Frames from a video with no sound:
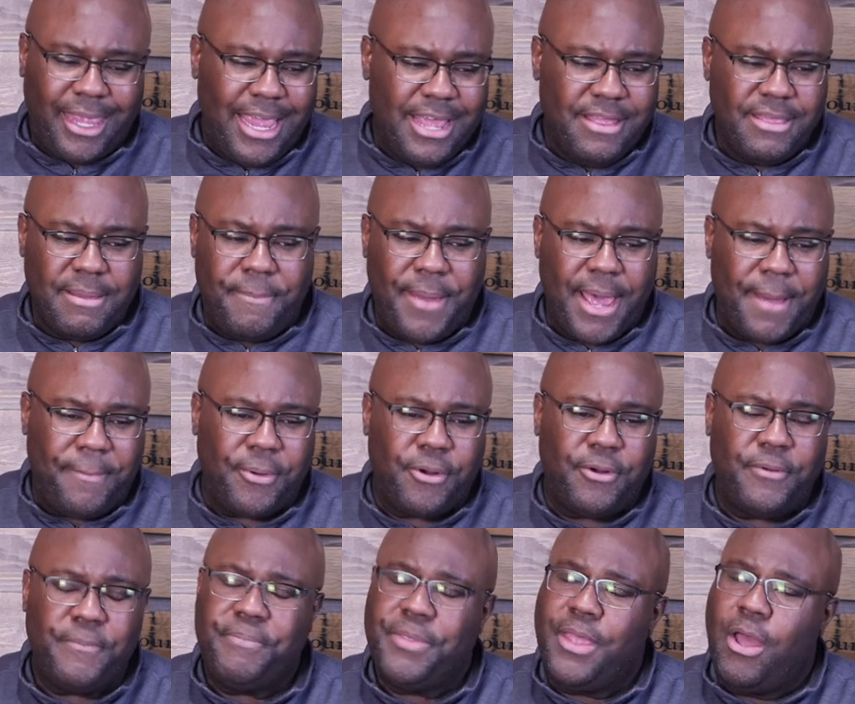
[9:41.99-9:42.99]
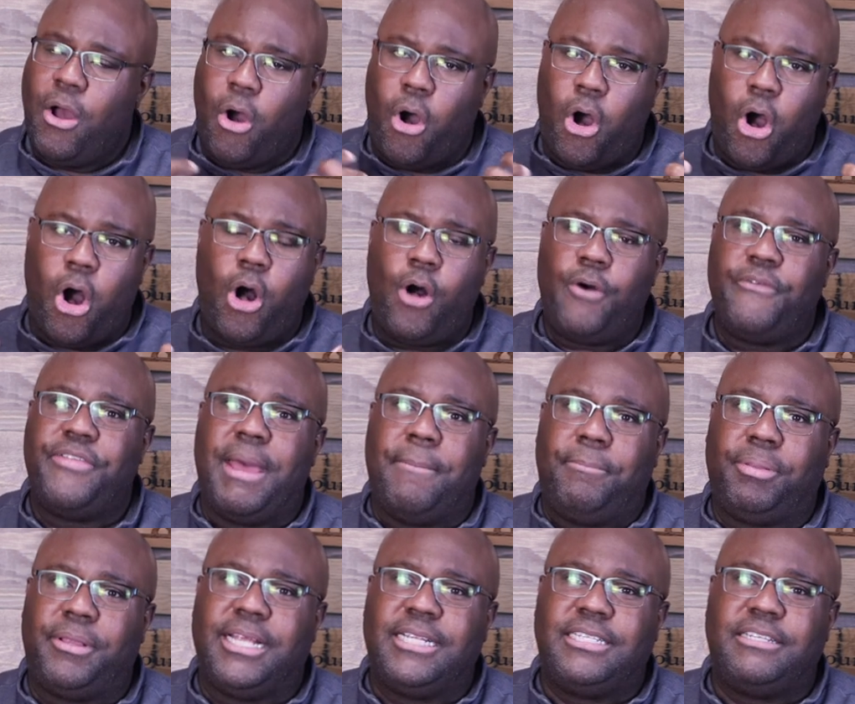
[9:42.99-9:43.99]
and the pepper, all of
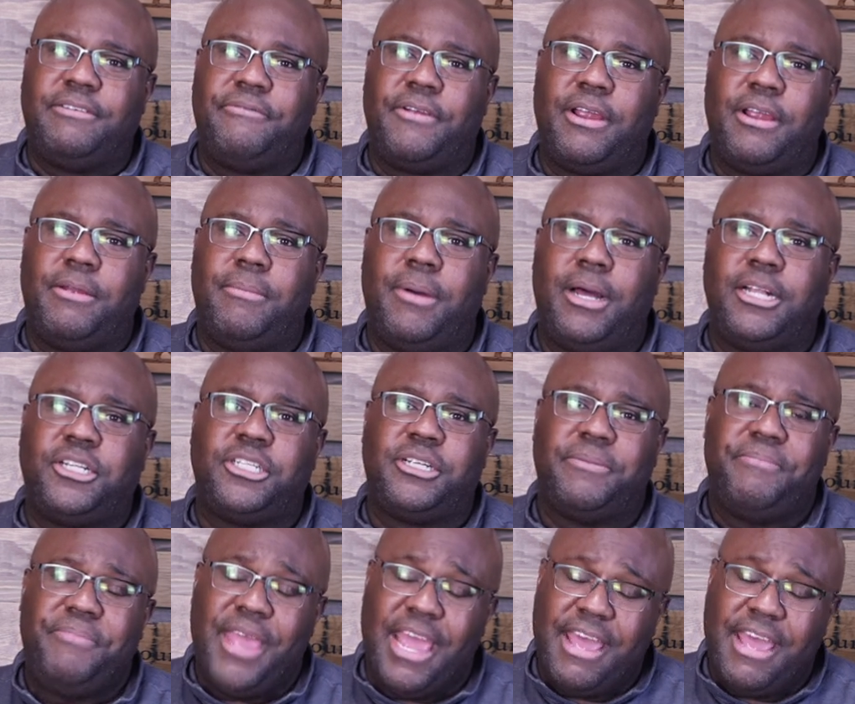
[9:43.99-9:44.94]
that blends in very much.